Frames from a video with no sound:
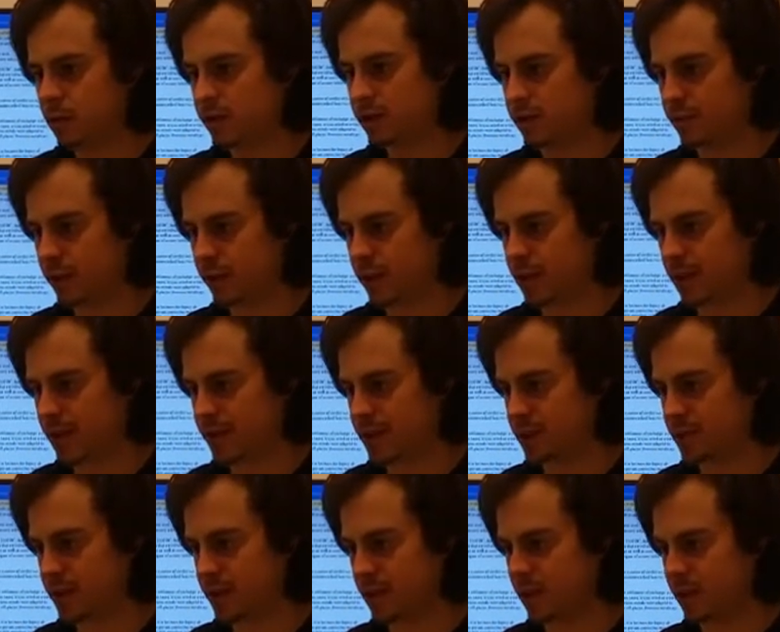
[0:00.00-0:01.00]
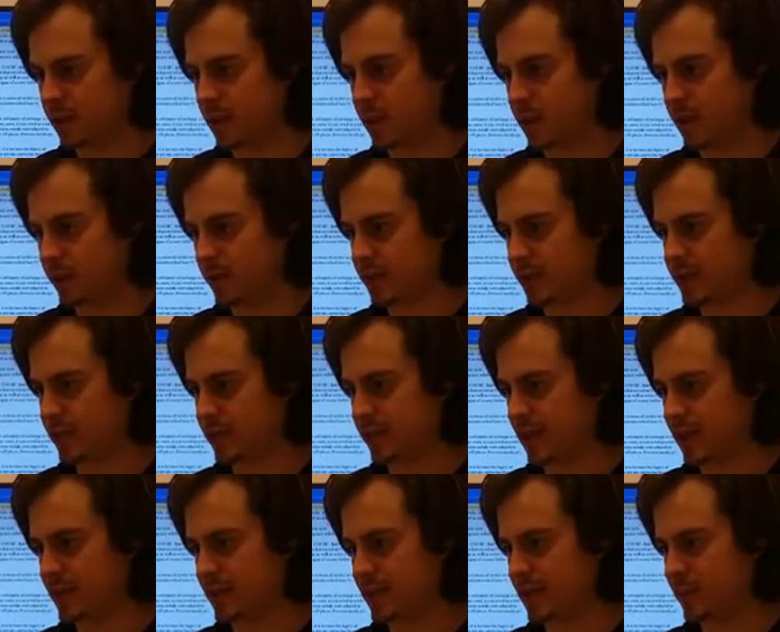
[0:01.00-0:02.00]
Strong case is made that money was
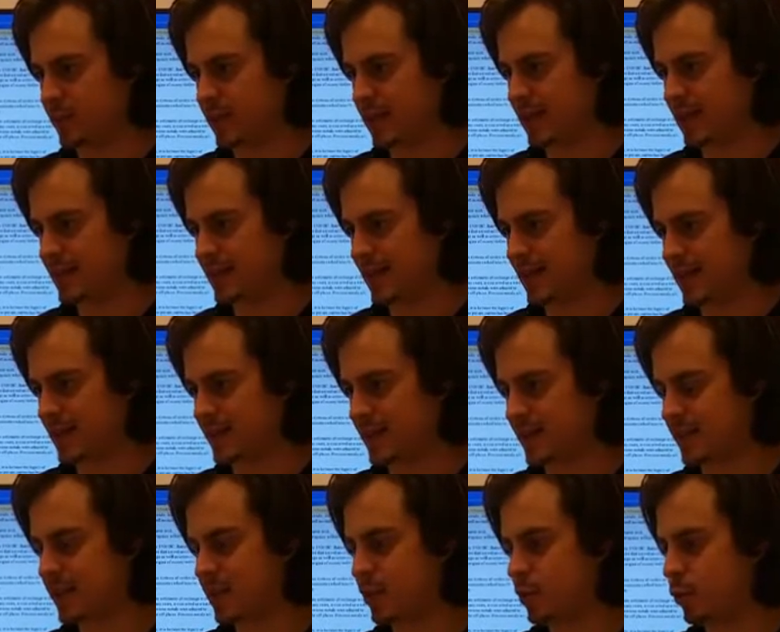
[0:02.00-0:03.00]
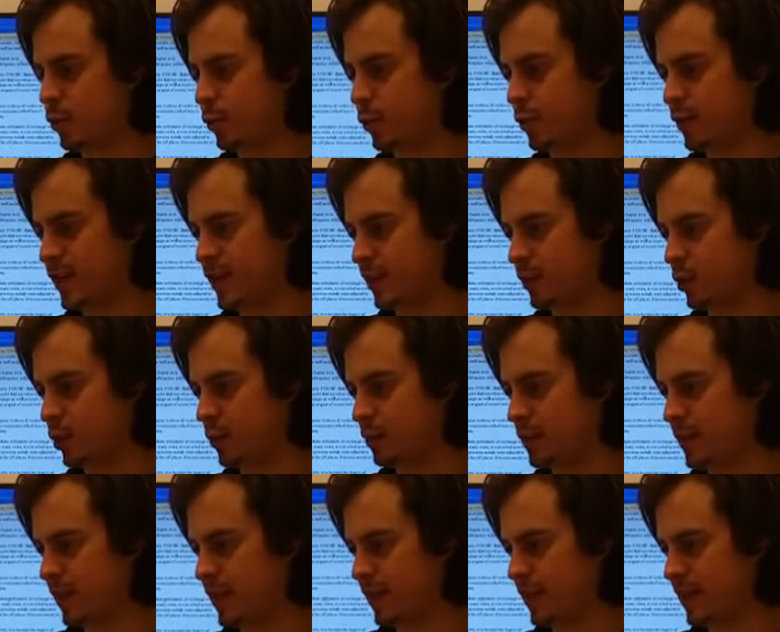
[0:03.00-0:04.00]
invented to pay debts or enable
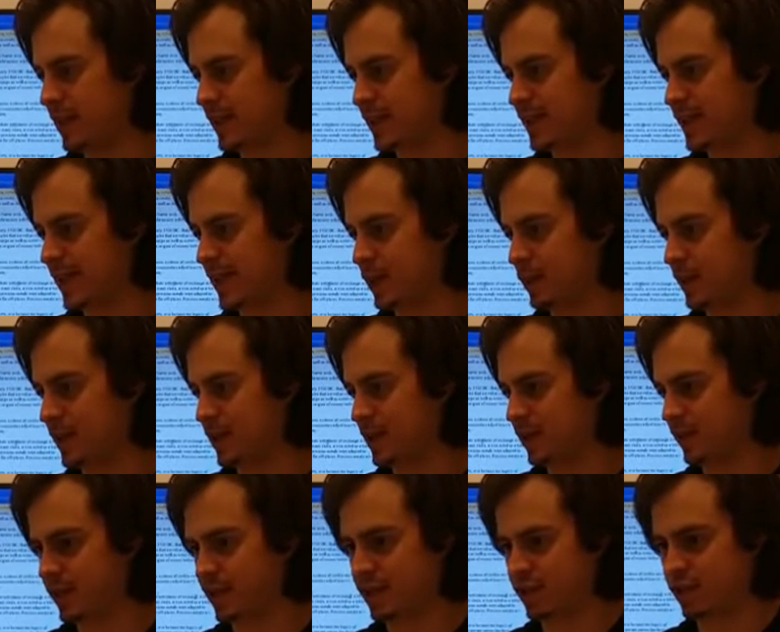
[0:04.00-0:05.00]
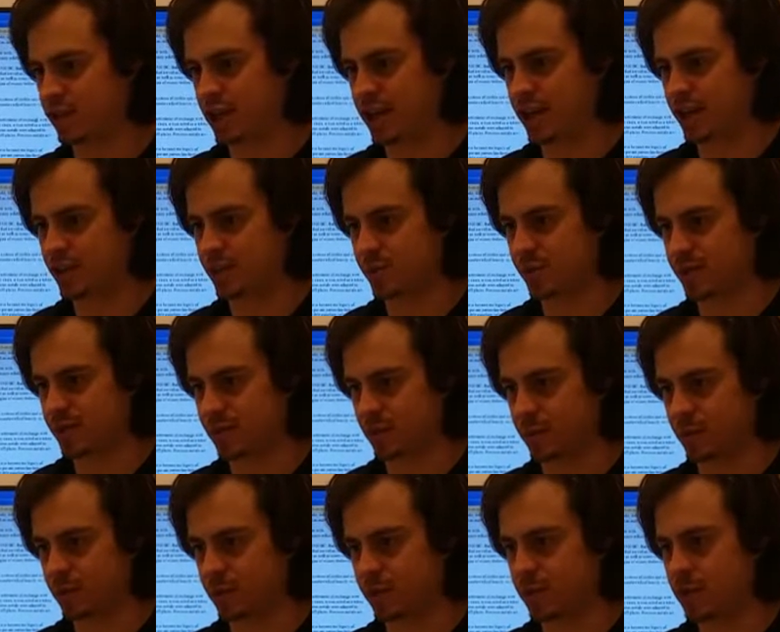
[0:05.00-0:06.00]
immediate settlement of exchange with
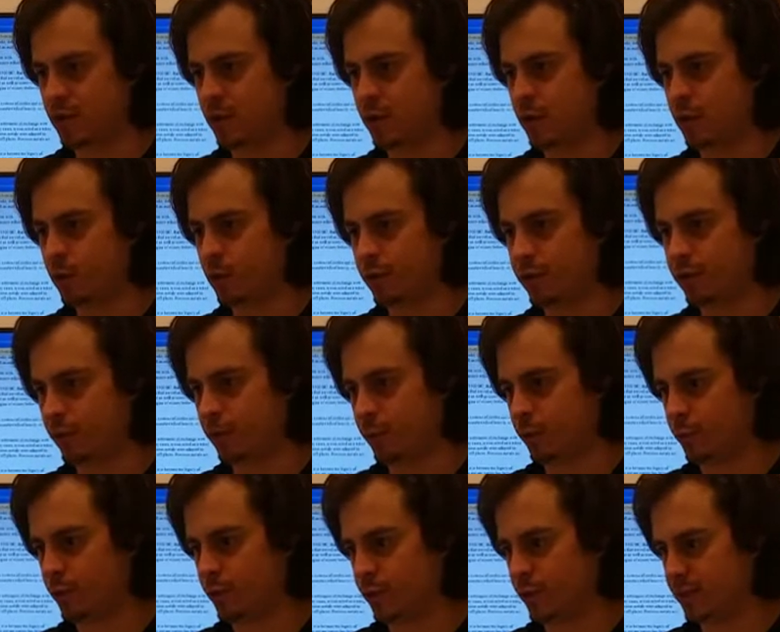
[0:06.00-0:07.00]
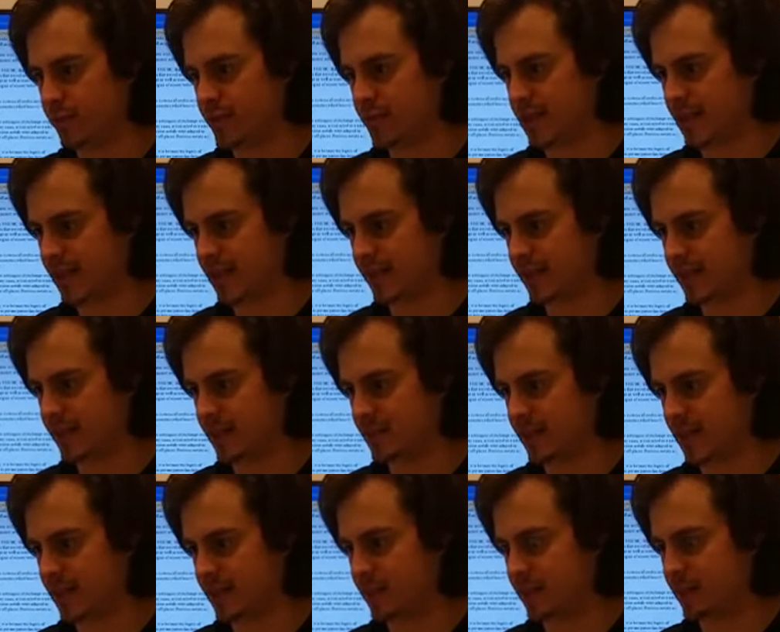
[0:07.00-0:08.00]
someone with whom there was not
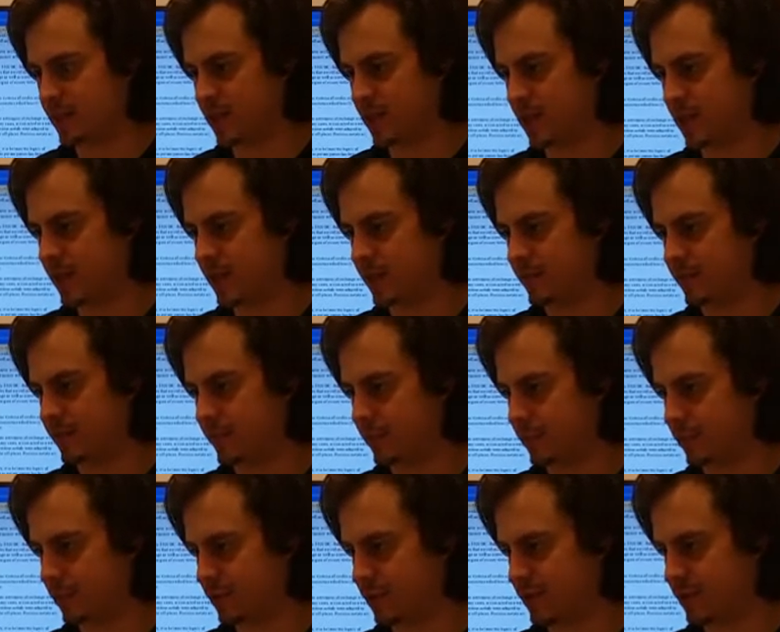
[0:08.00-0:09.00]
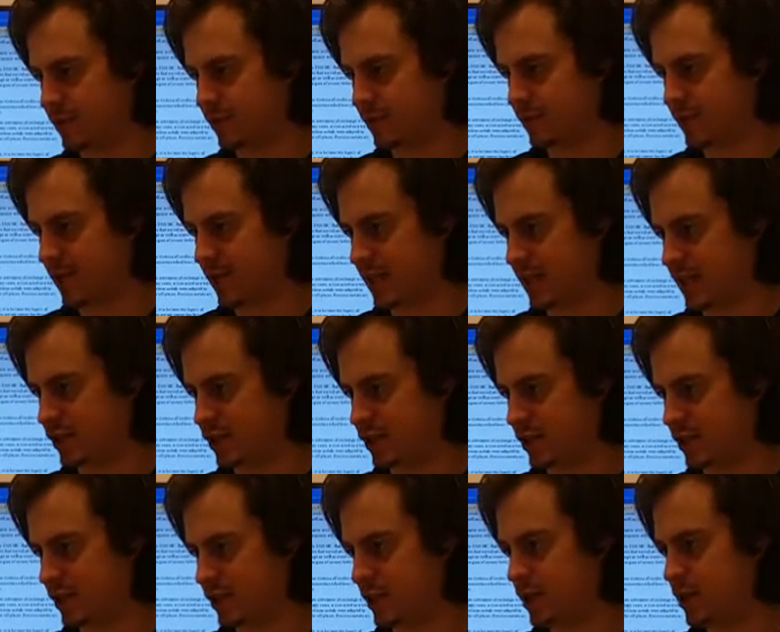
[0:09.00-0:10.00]
expected to be any further
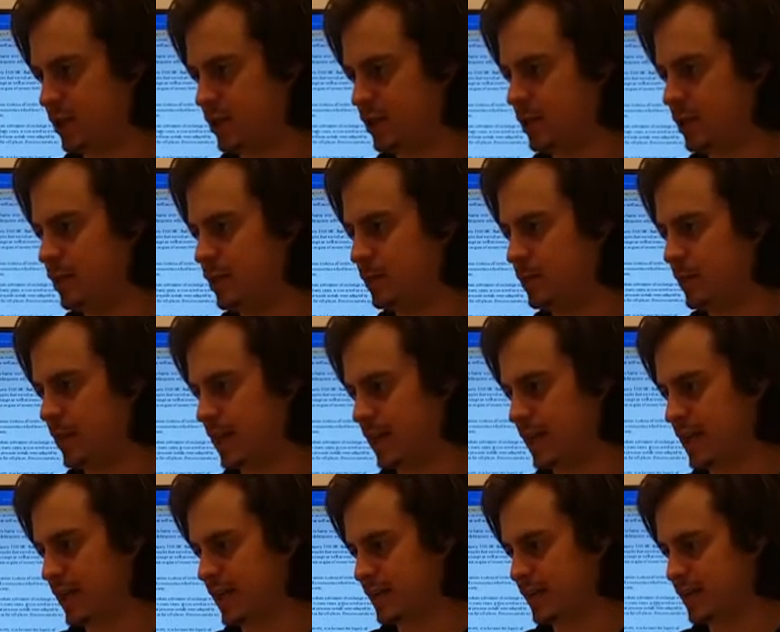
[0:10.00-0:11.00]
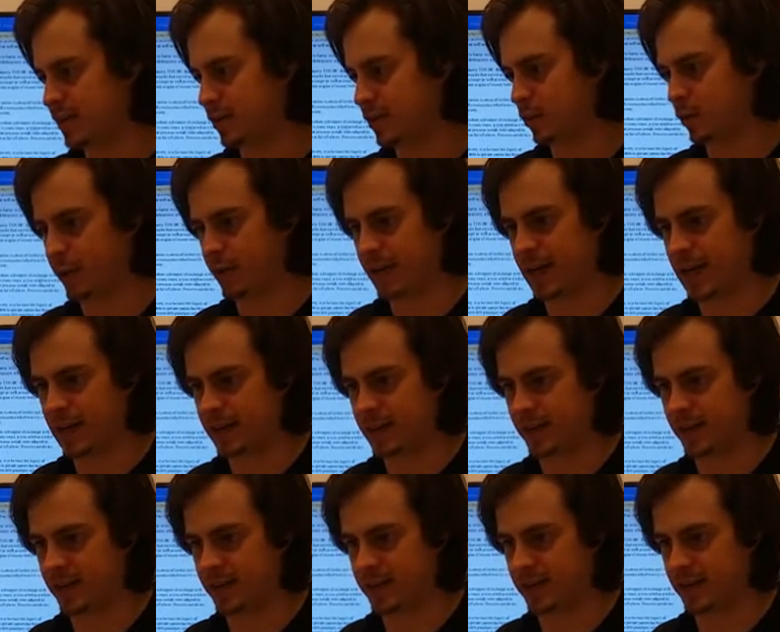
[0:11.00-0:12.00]
association. In many cases, a coin
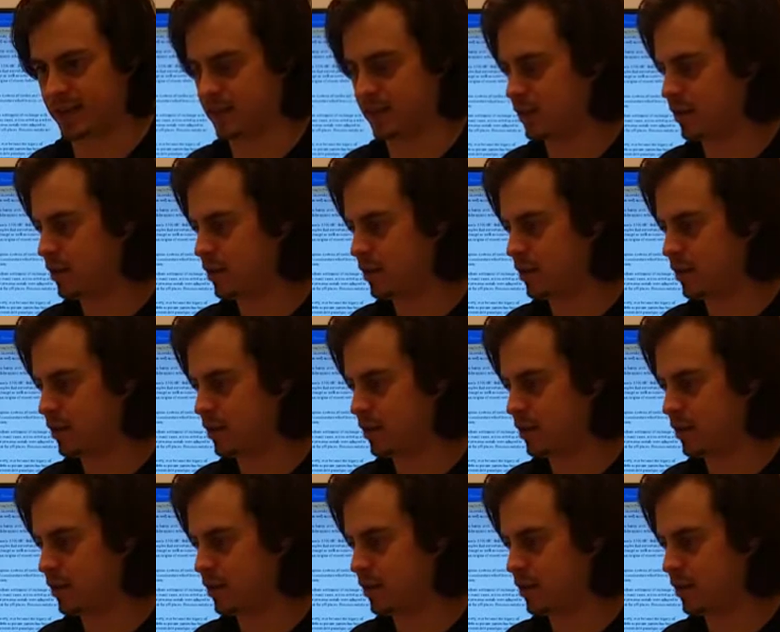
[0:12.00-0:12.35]
acted as